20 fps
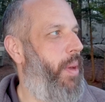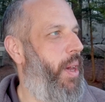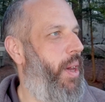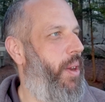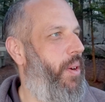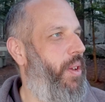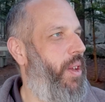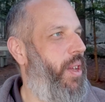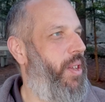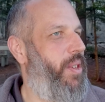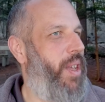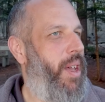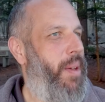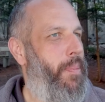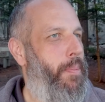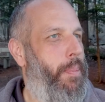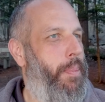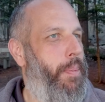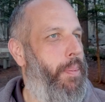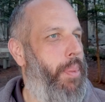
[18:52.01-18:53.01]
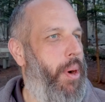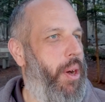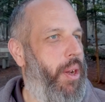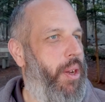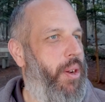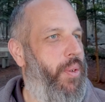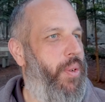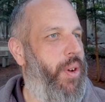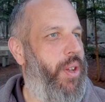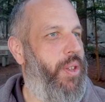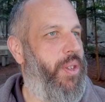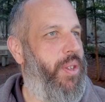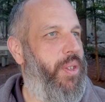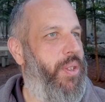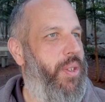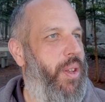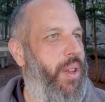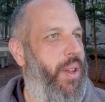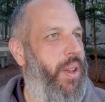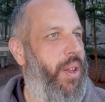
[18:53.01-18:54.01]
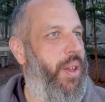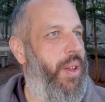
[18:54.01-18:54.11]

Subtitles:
battery. Is that bug noises?